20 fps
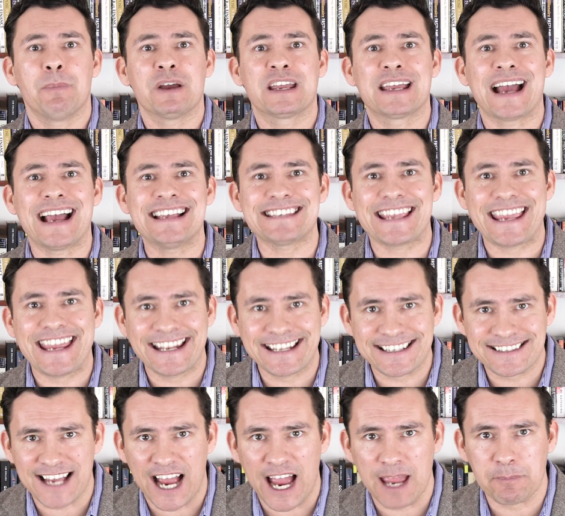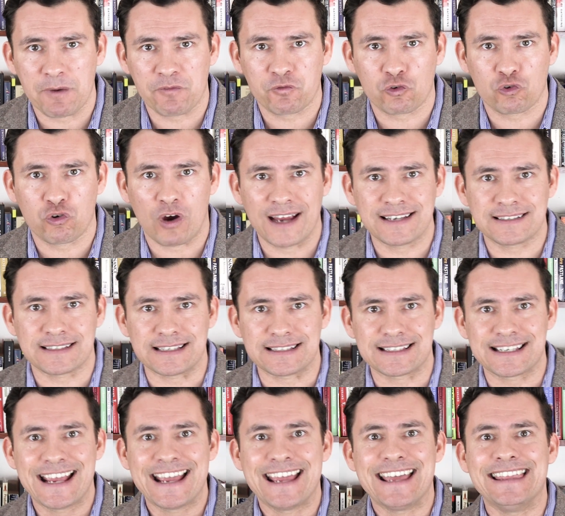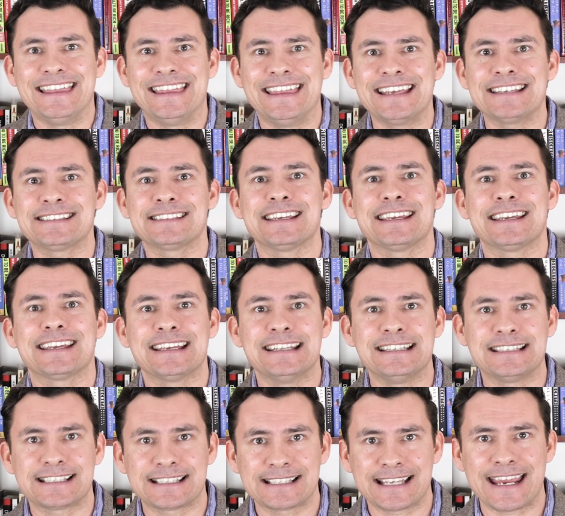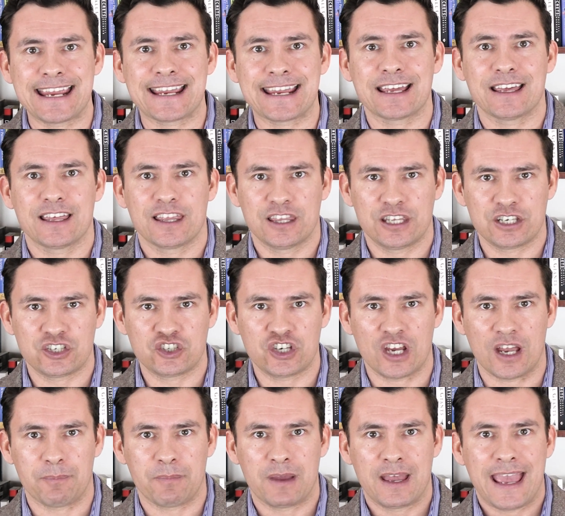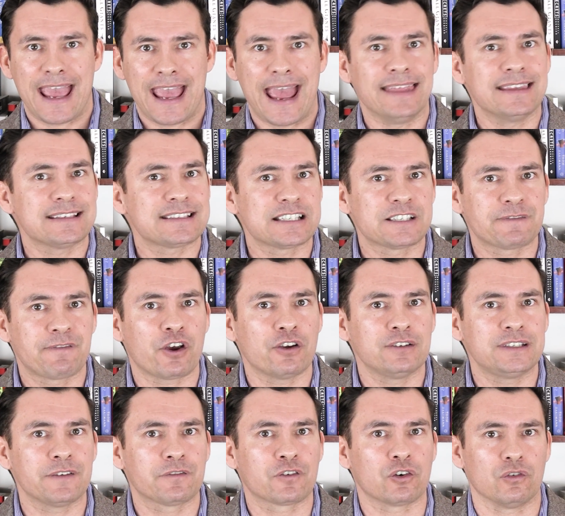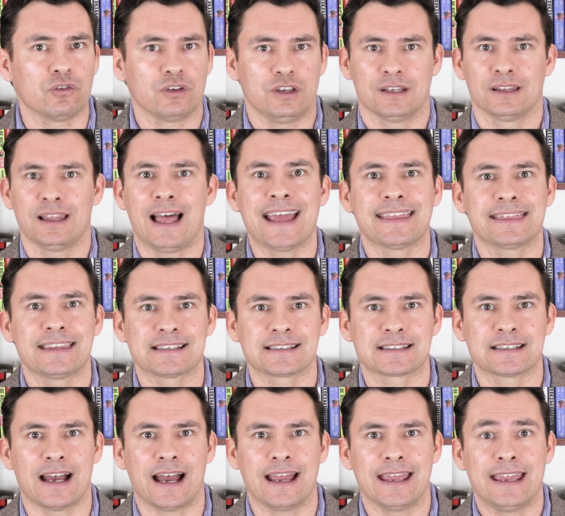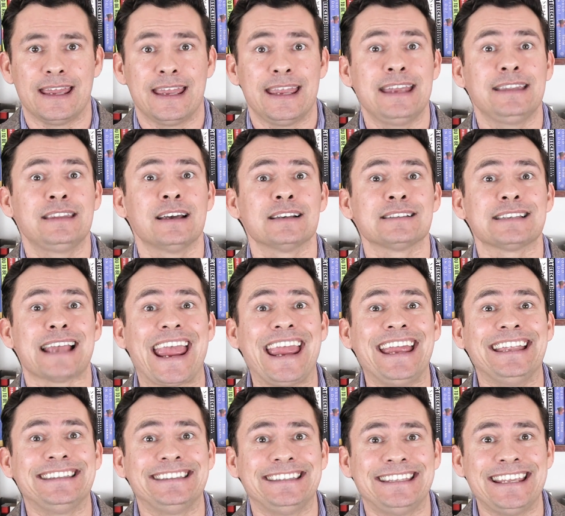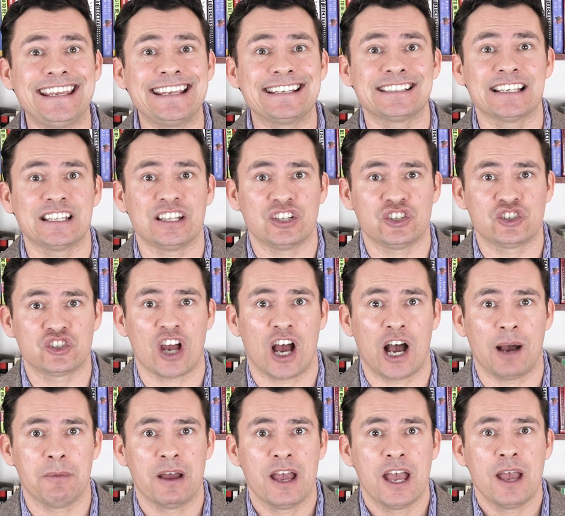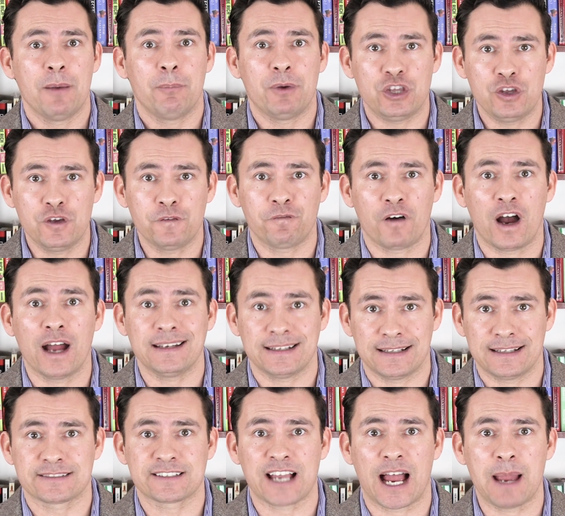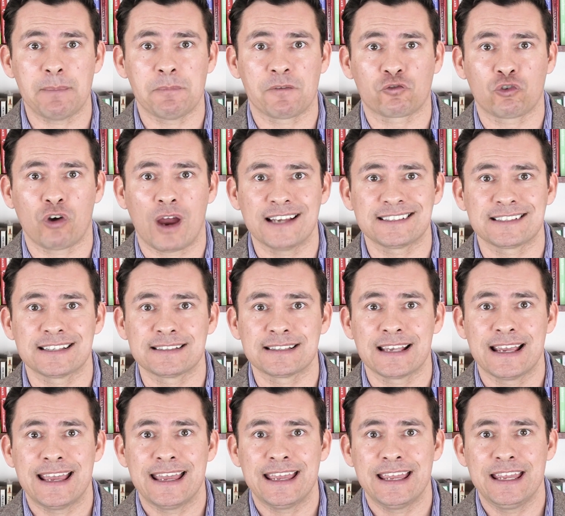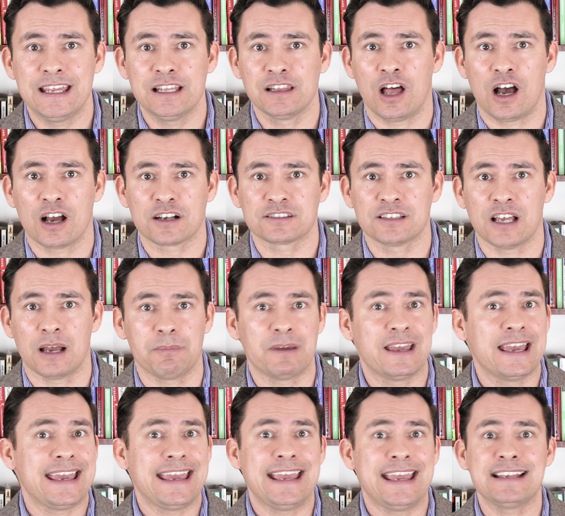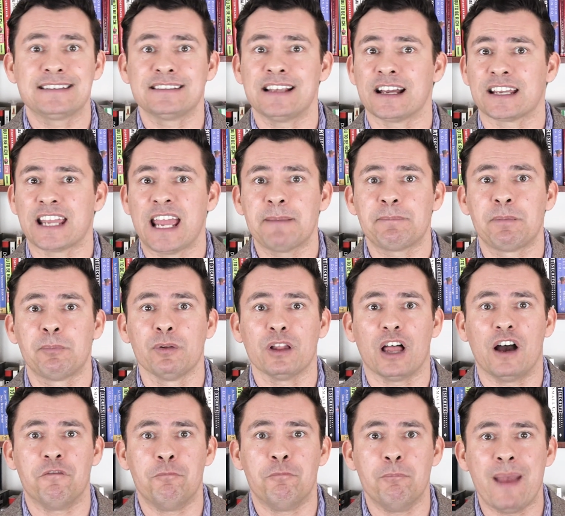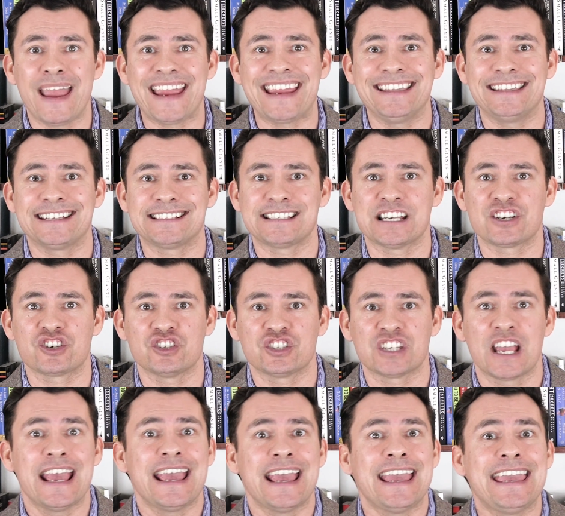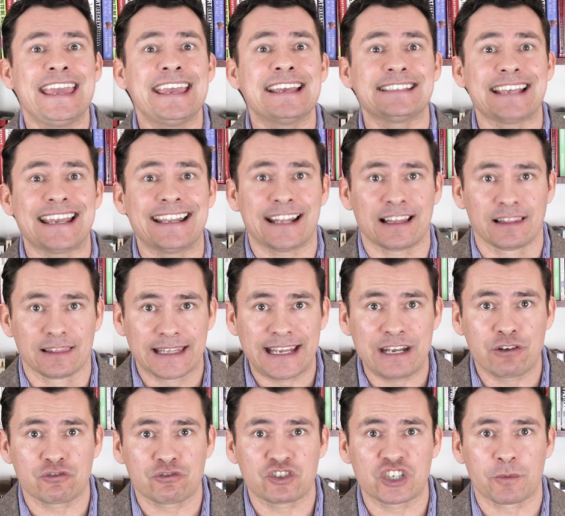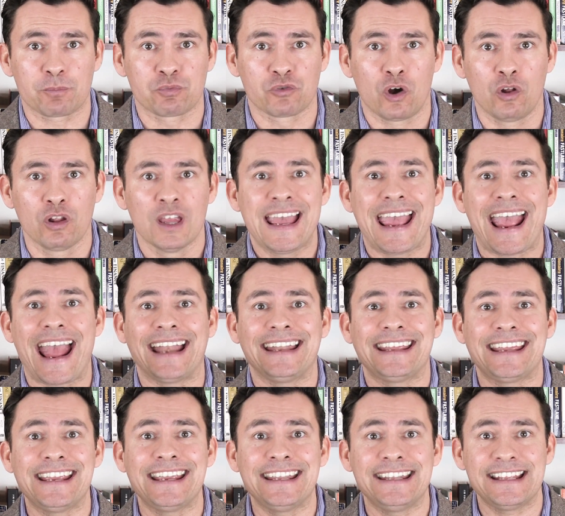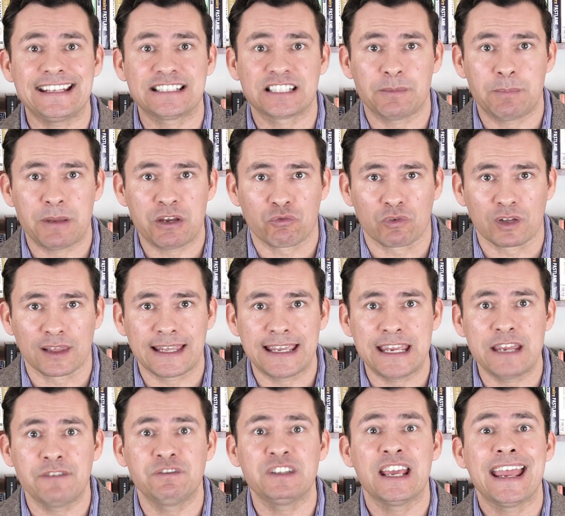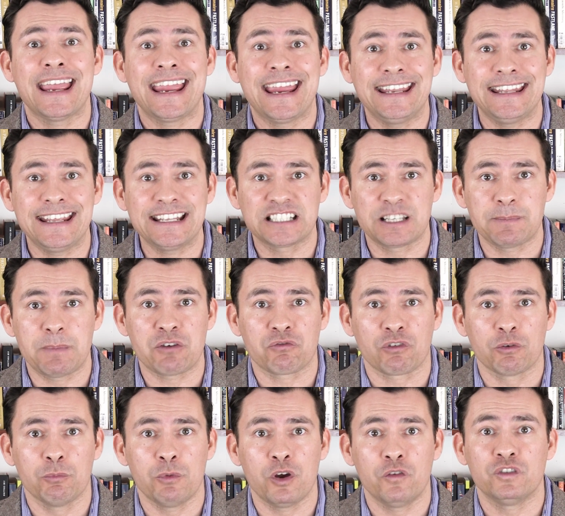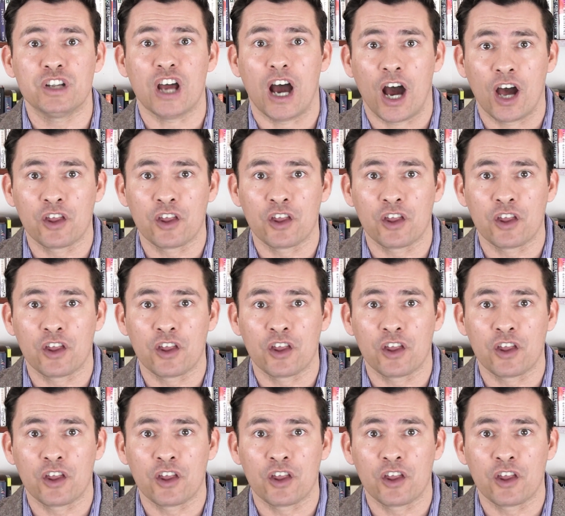But guys, in a time of crisis, this can sink the ship. And this is very difficult. You like this guy, he does a decent job, but you find in the time of crisis, he locks up. He's not capable of making decisions. He is in a leadership role and he needs to be relieved. He needs to be removed.